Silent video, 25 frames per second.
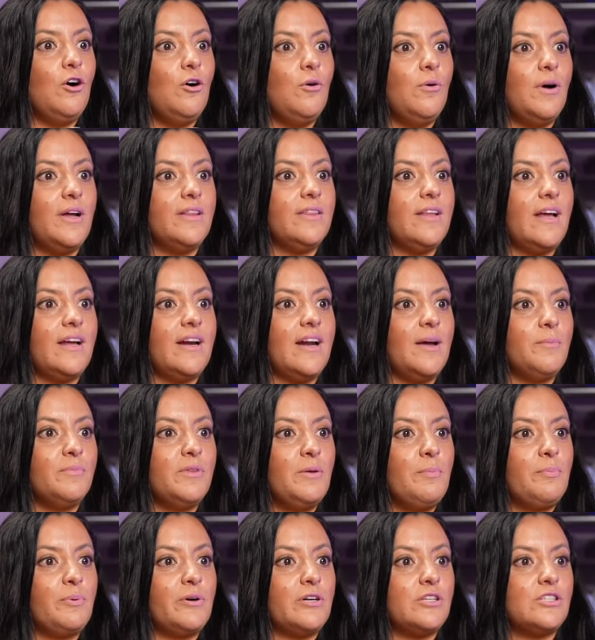I go and I'm
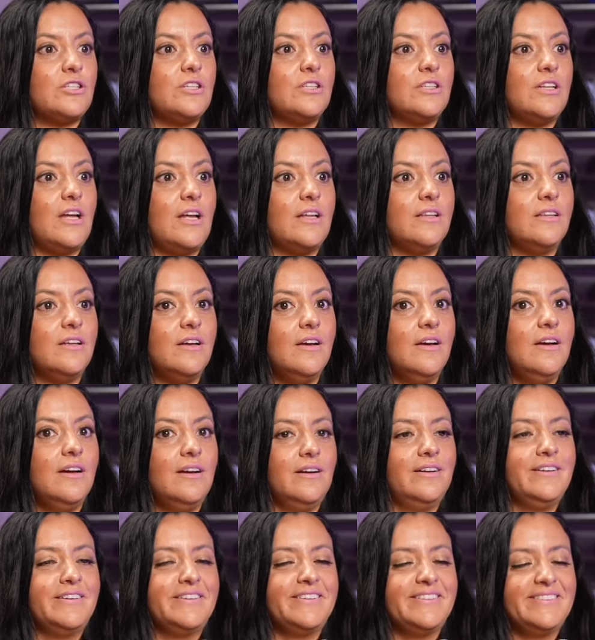the person that
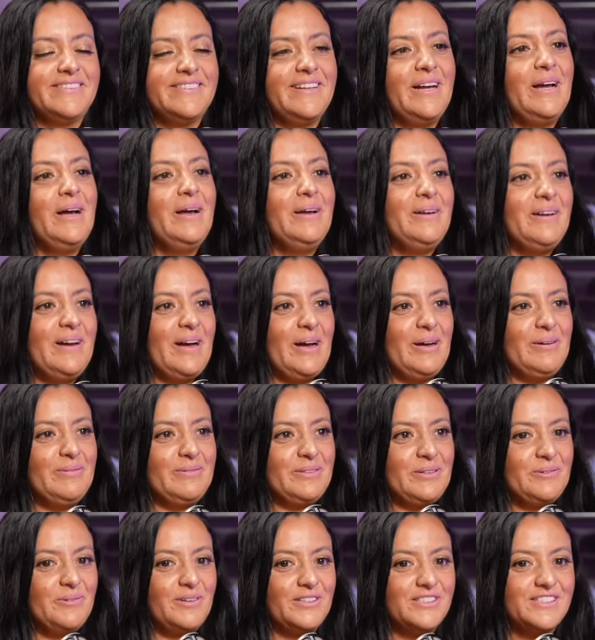
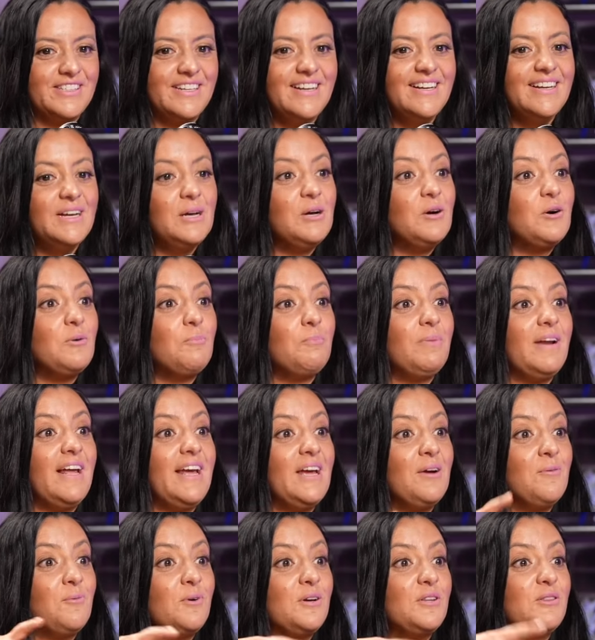I'm the ones
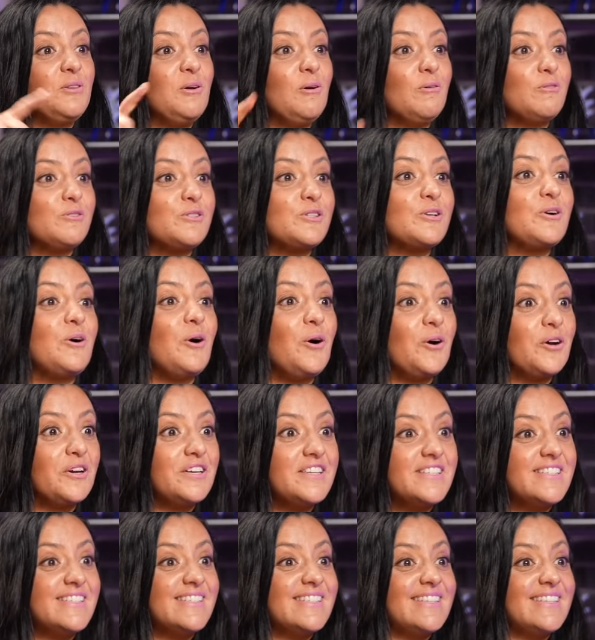playing with those coins,